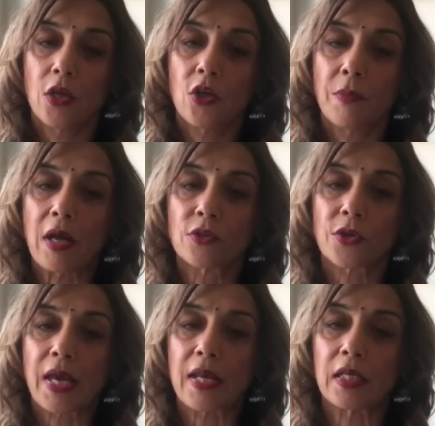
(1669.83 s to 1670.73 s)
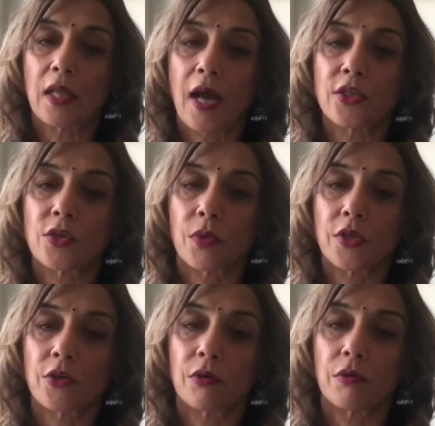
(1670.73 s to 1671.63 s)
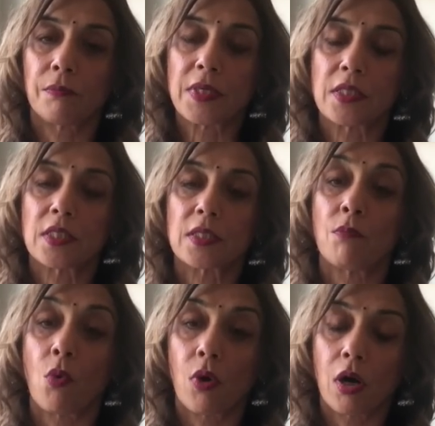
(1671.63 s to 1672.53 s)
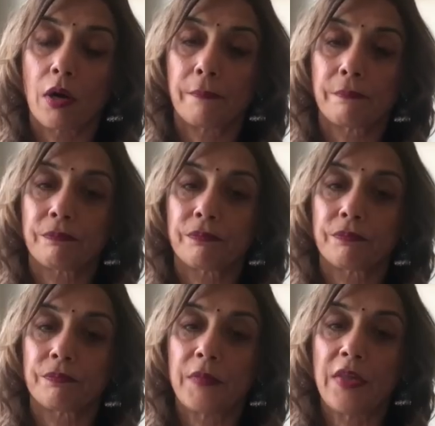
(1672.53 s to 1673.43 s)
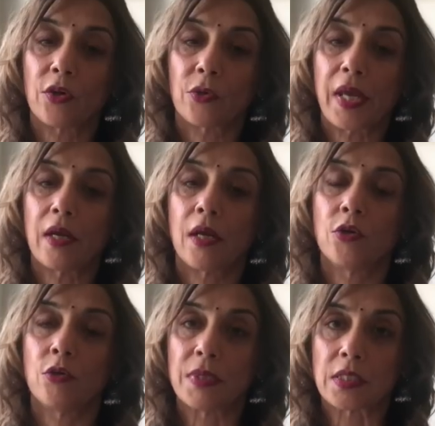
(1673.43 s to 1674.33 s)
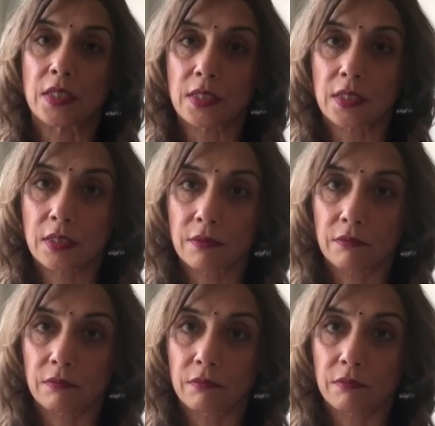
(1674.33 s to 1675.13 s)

You may also get inclined toward your business more, either create a new business